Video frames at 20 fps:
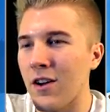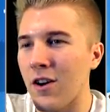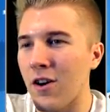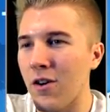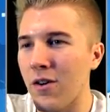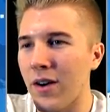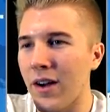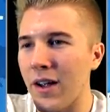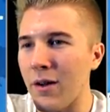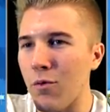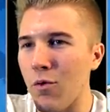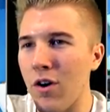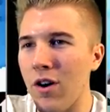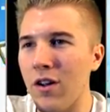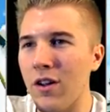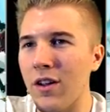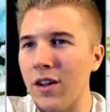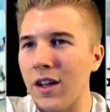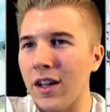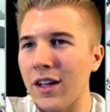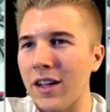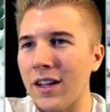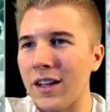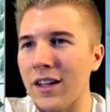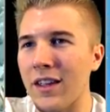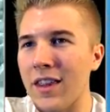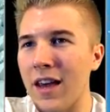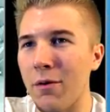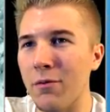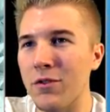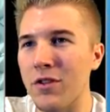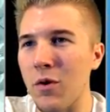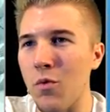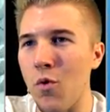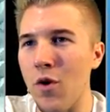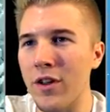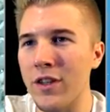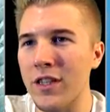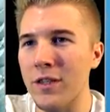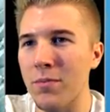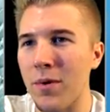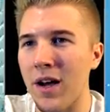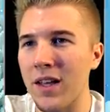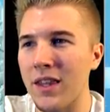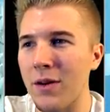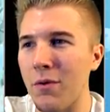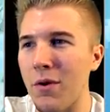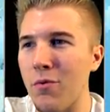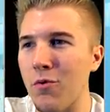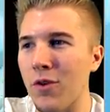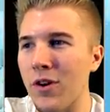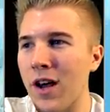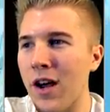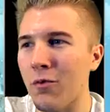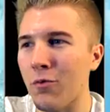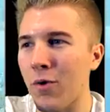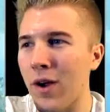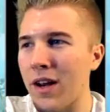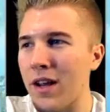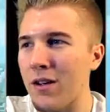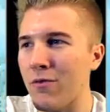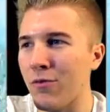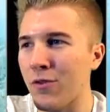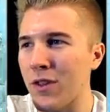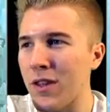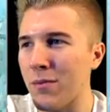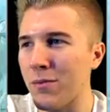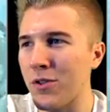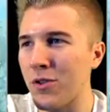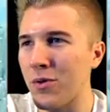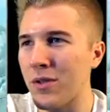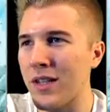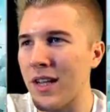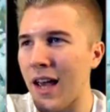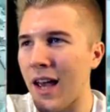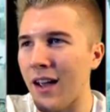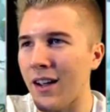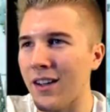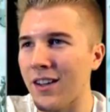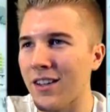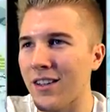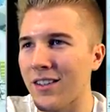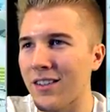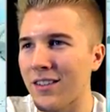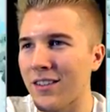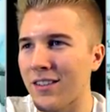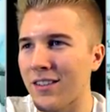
All right. Well, that was the one spot that we were not ready for them to attack.